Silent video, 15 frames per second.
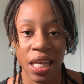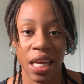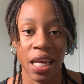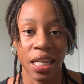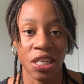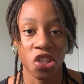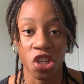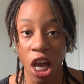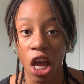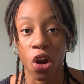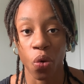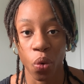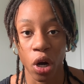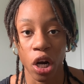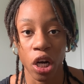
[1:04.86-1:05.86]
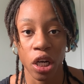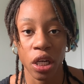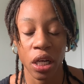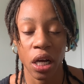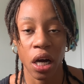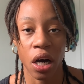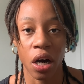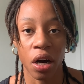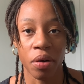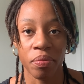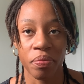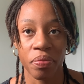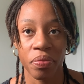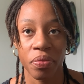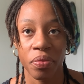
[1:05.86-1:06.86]
and shadow work.
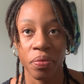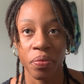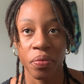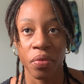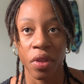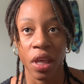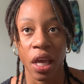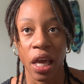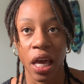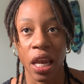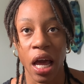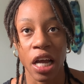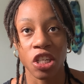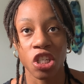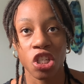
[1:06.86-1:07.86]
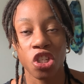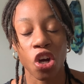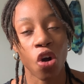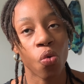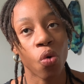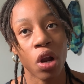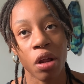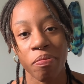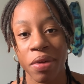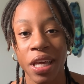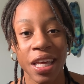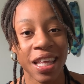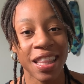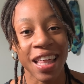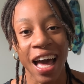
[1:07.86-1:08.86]
Um, and I just don't want to
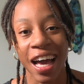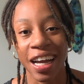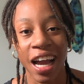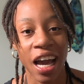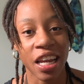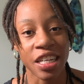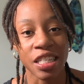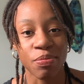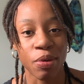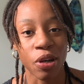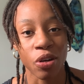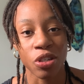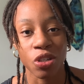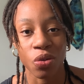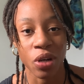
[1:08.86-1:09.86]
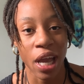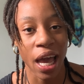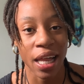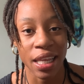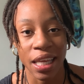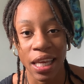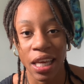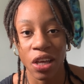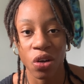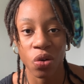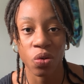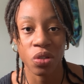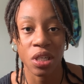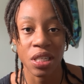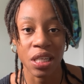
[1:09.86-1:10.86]
be that kind of spiritual galley who
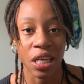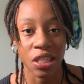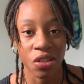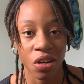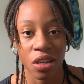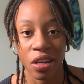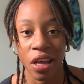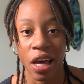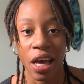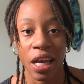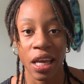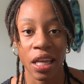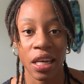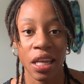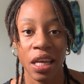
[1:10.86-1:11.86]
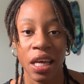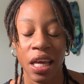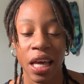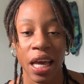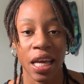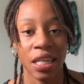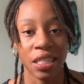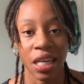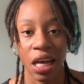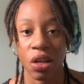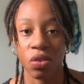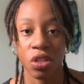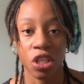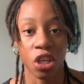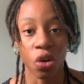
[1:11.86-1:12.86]
just gets online and
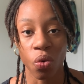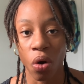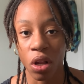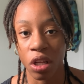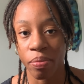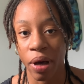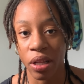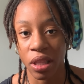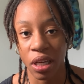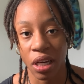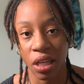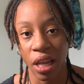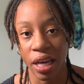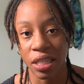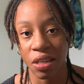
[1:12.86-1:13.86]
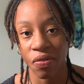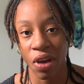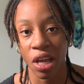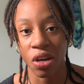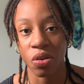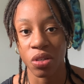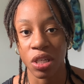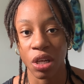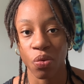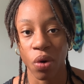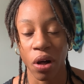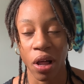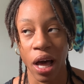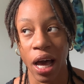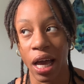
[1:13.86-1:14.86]
tells you all about the collective energy
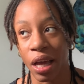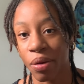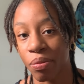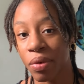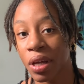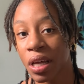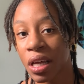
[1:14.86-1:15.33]
while I'm